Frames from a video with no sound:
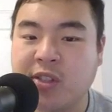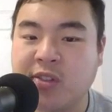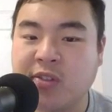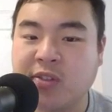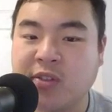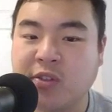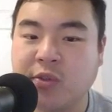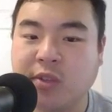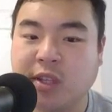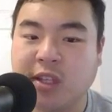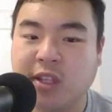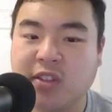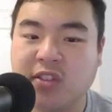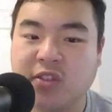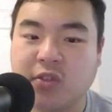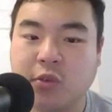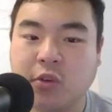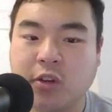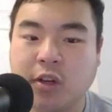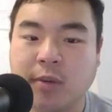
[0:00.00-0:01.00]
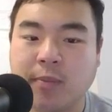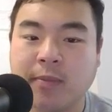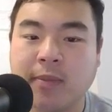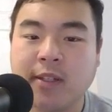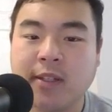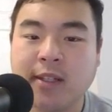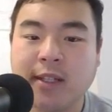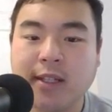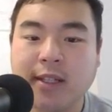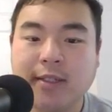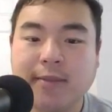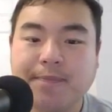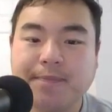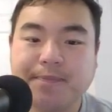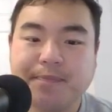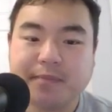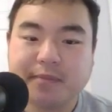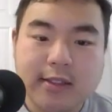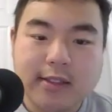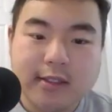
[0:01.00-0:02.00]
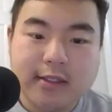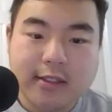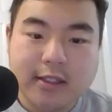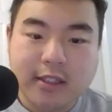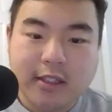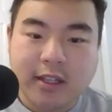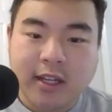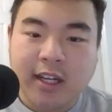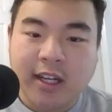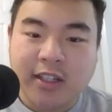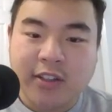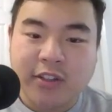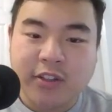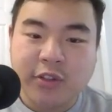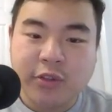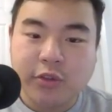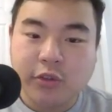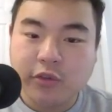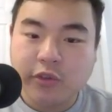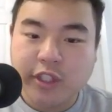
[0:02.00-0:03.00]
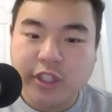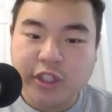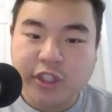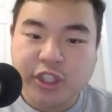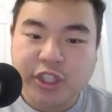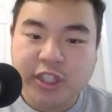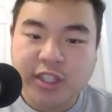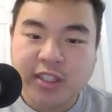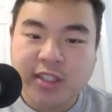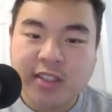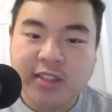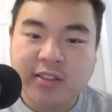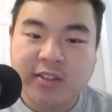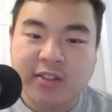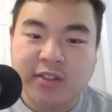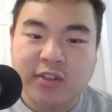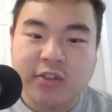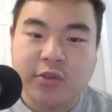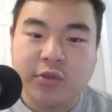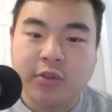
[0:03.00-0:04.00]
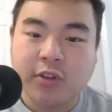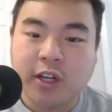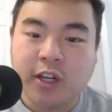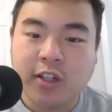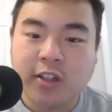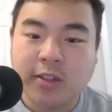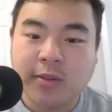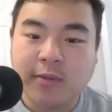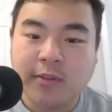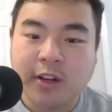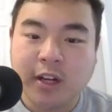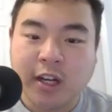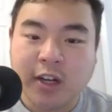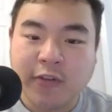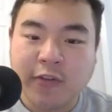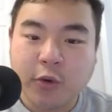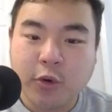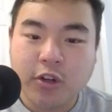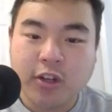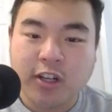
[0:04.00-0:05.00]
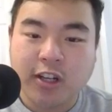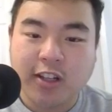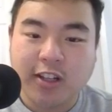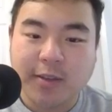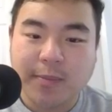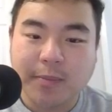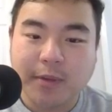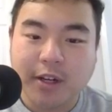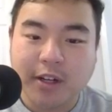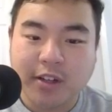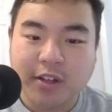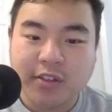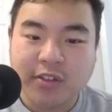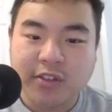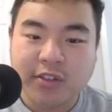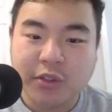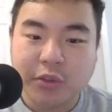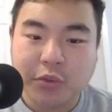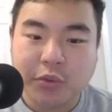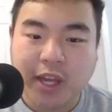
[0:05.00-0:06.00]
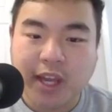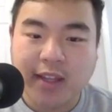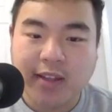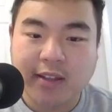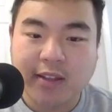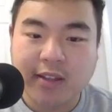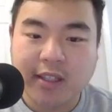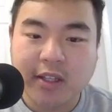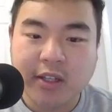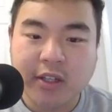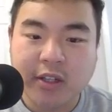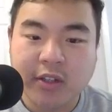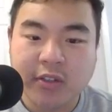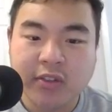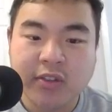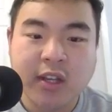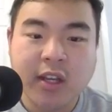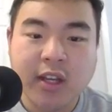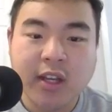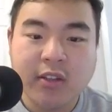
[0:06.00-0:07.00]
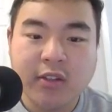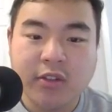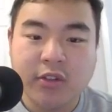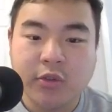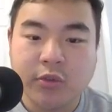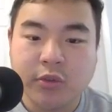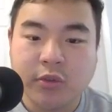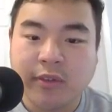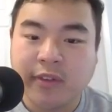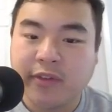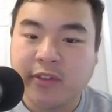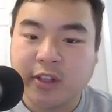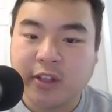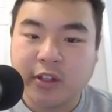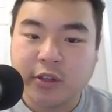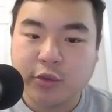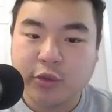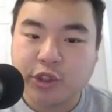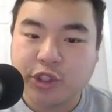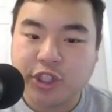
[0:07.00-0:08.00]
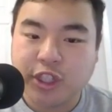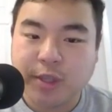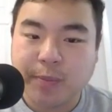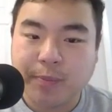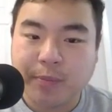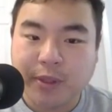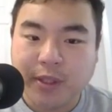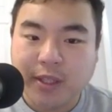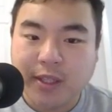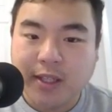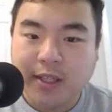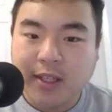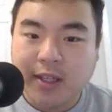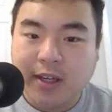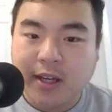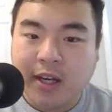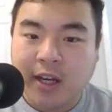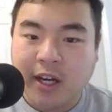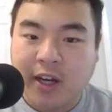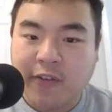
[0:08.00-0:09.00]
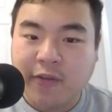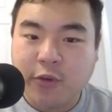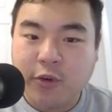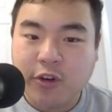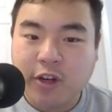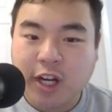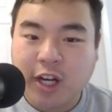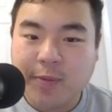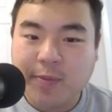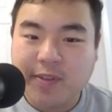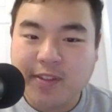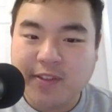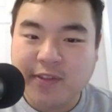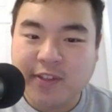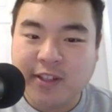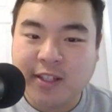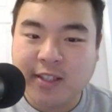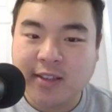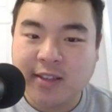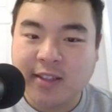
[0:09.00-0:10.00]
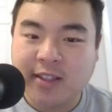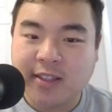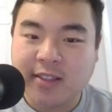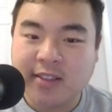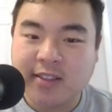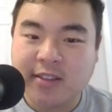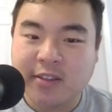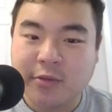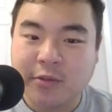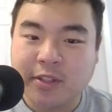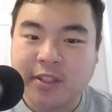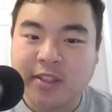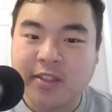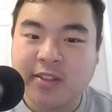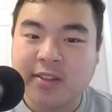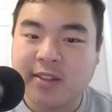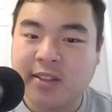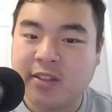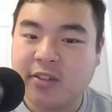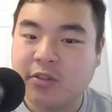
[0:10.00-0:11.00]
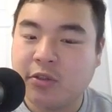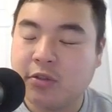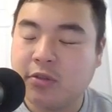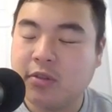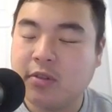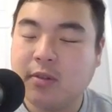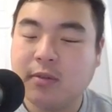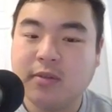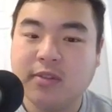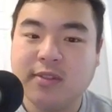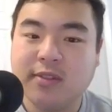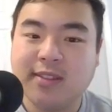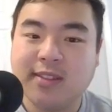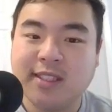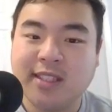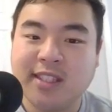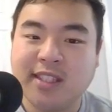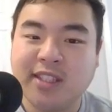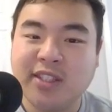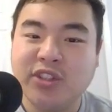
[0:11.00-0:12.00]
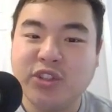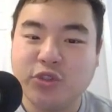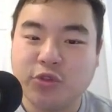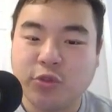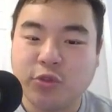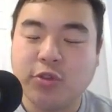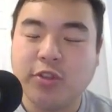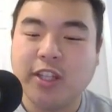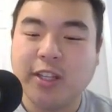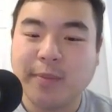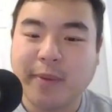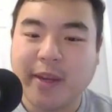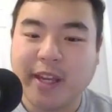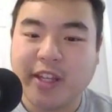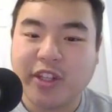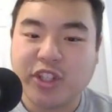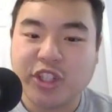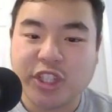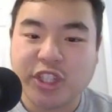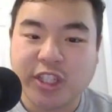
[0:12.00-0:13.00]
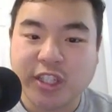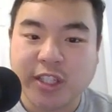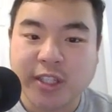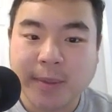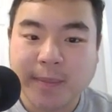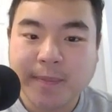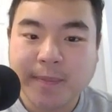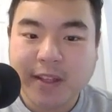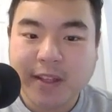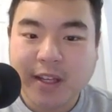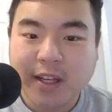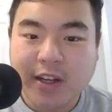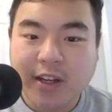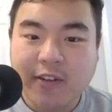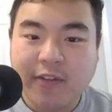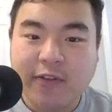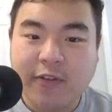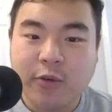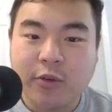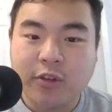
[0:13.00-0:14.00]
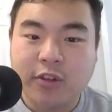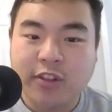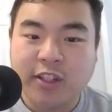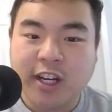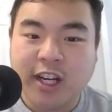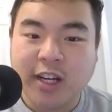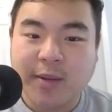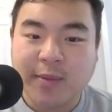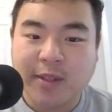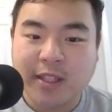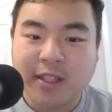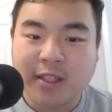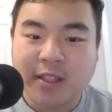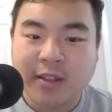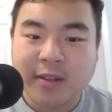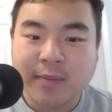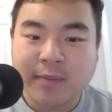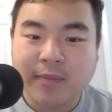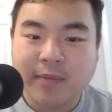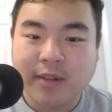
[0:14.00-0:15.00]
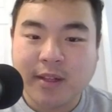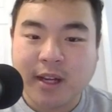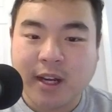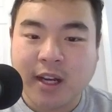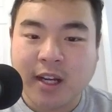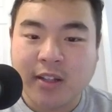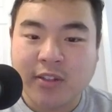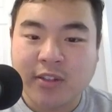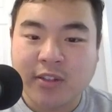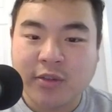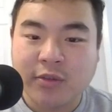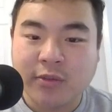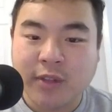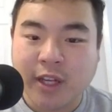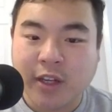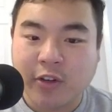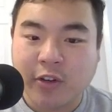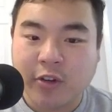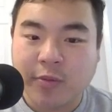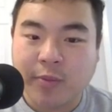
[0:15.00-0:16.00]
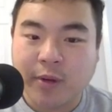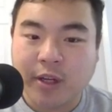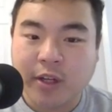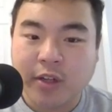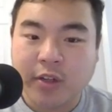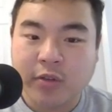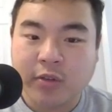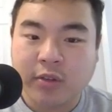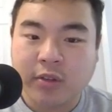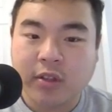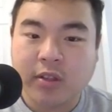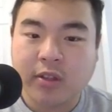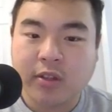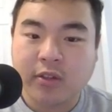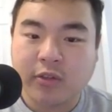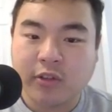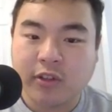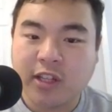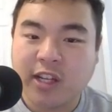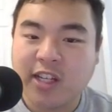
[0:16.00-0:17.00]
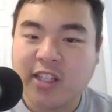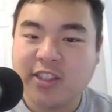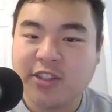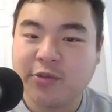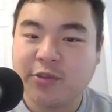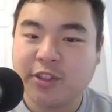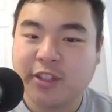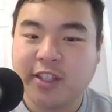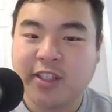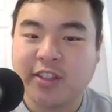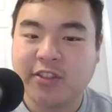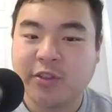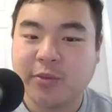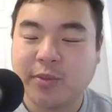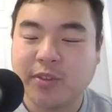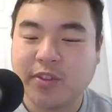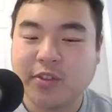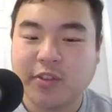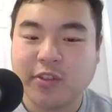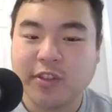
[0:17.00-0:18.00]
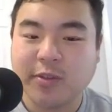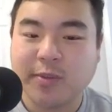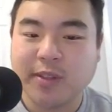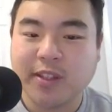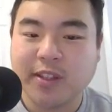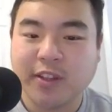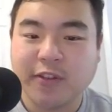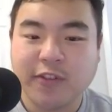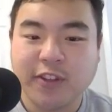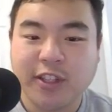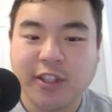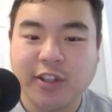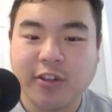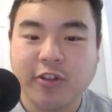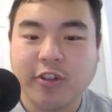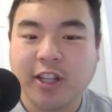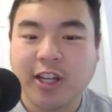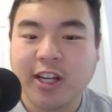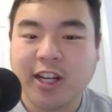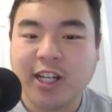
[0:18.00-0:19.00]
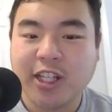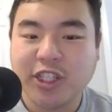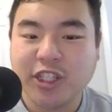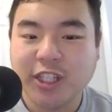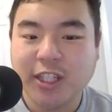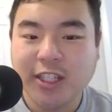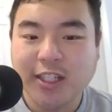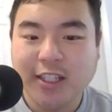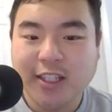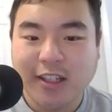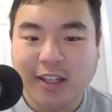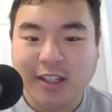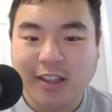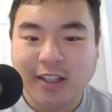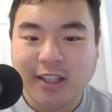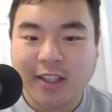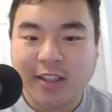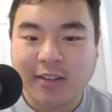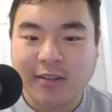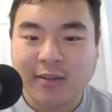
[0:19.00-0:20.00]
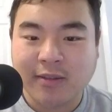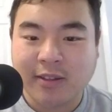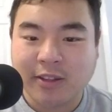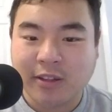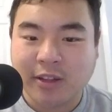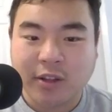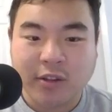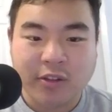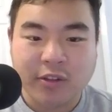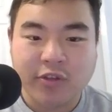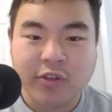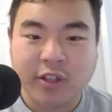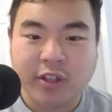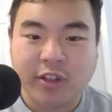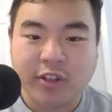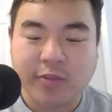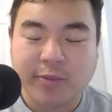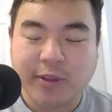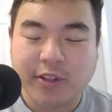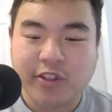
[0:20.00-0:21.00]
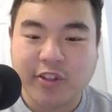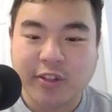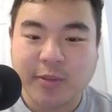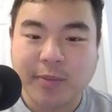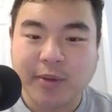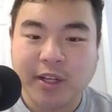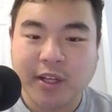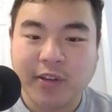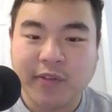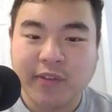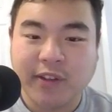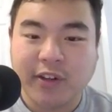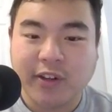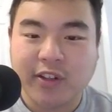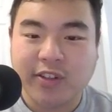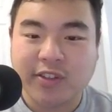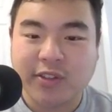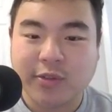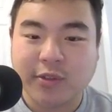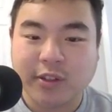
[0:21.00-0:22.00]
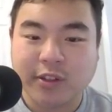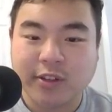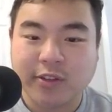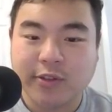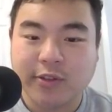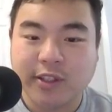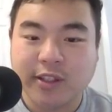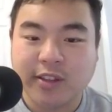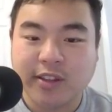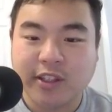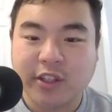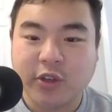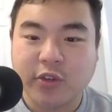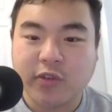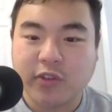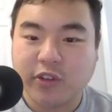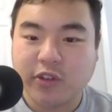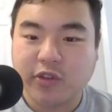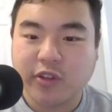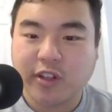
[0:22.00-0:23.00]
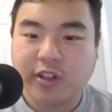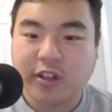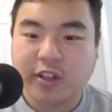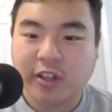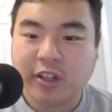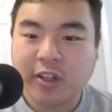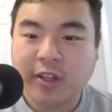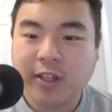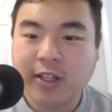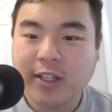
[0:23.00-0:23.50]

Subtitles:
2 Nightstorm, 2 Greed Shades, 4 Columbards, 2 Cannoneers, 2 of the Ghost Ship, 4 copies of Cutlass, 3 Sea Strolling Banshee, 4 Tommy, 2 Negro Bone, Grenache, which I assume is going to be the V Grenache, and then, you know, the triggers mentioned above, they're also including the over trigger.